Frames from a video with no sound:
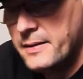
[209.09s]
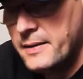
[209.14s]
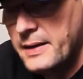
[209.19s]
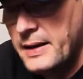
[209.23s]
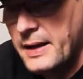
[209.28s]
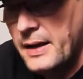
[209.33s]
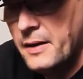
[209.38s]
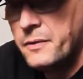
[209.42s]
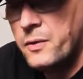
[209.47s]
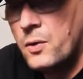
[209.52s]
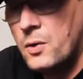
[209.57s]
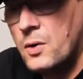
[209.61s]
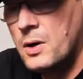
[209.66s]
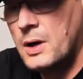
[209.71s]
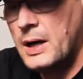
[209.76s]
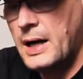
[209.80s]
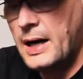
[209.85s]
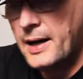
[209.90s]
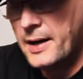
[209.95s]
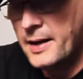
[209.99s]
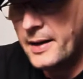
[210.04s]

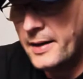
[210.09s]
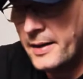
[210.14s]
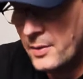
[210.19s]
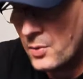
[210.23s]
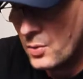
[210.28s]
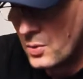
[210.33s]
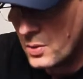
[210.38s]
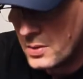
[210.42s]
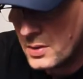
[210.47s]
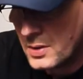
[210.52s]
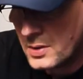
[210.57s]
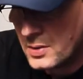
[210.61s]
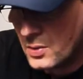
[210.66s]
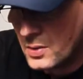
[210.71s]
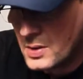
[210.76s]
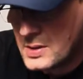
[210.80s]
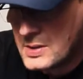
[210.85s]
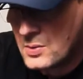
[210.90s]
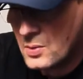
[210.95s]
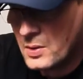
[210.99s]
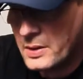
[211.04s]
therefore I ordered
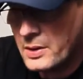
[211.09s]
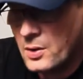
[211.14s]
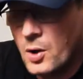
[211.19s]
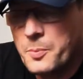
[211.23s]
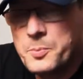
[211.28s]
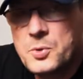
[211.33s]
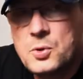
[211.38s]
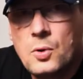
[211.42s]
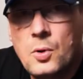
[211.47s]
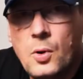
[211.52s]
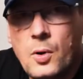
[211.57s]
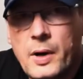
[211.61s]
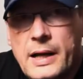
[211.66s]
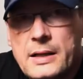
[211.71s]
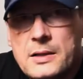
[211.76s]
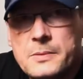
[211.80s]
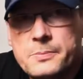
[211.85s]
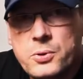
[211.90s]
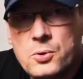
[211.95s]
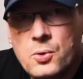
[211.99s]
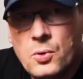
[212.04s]
also an Optolong
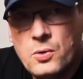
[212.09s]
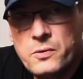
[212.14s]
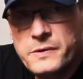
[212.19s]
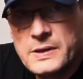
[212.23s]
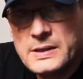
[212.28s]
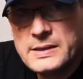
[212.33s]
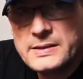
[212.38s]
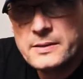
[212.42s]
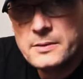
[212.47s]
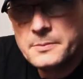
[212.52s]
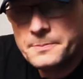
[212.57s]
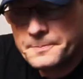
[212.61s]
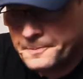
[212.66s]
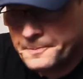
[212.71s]
L Pro filter.